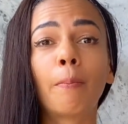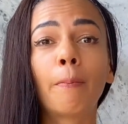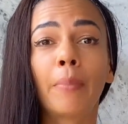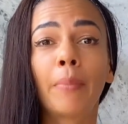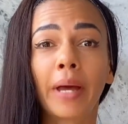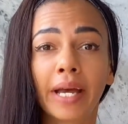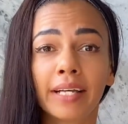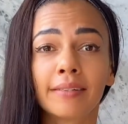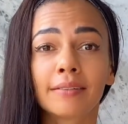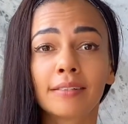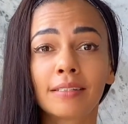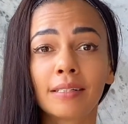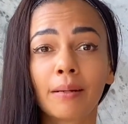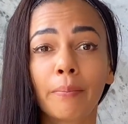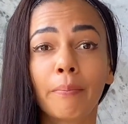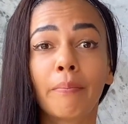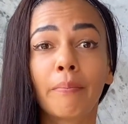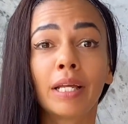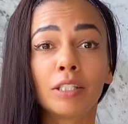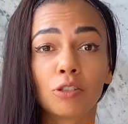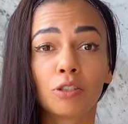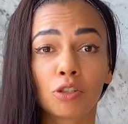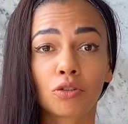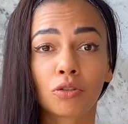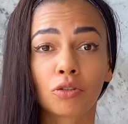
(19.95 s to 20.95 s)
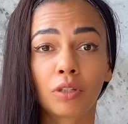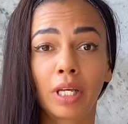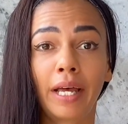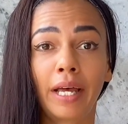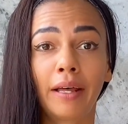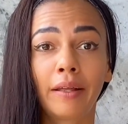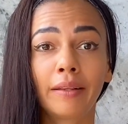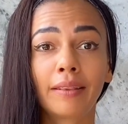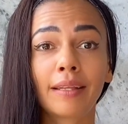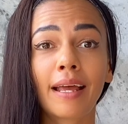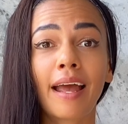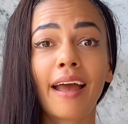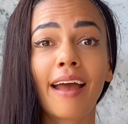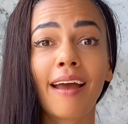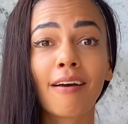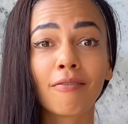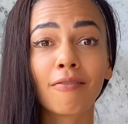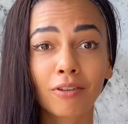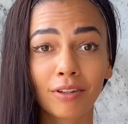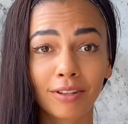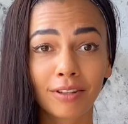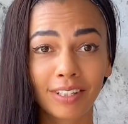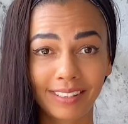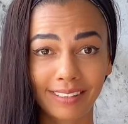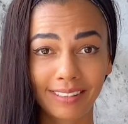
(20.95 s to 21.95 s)
best menstrual health
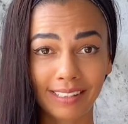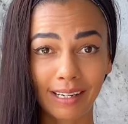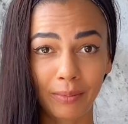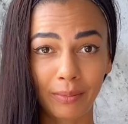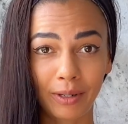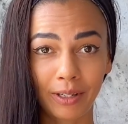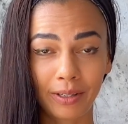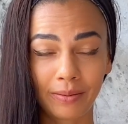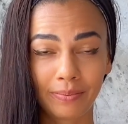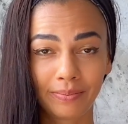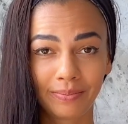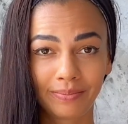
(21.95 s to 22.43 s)
ever this summer.